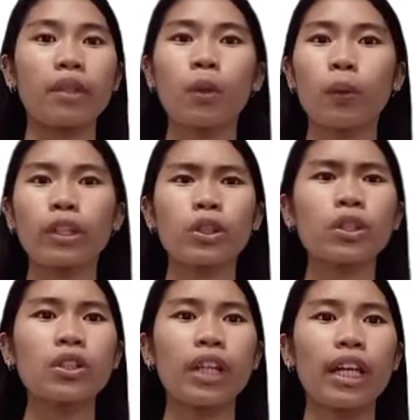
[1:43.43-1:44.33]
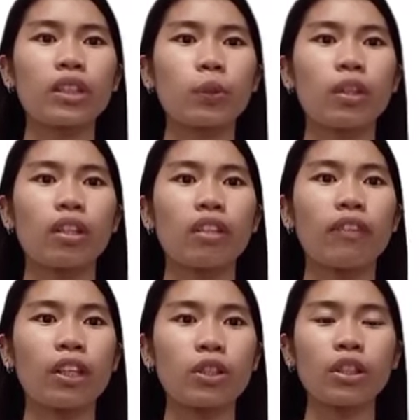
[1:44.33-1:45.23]
which contrasts with
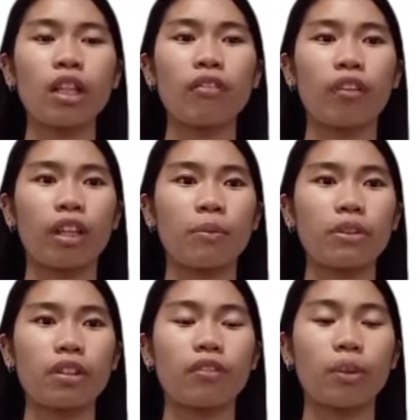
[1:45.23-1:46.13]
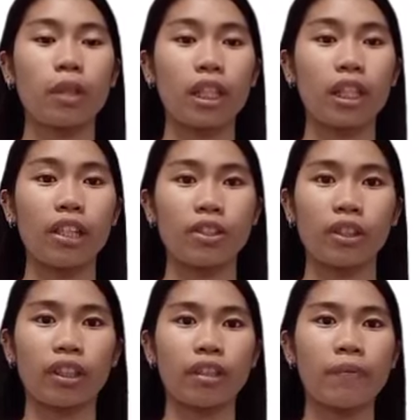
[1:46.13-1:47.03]
conventional forms of communication.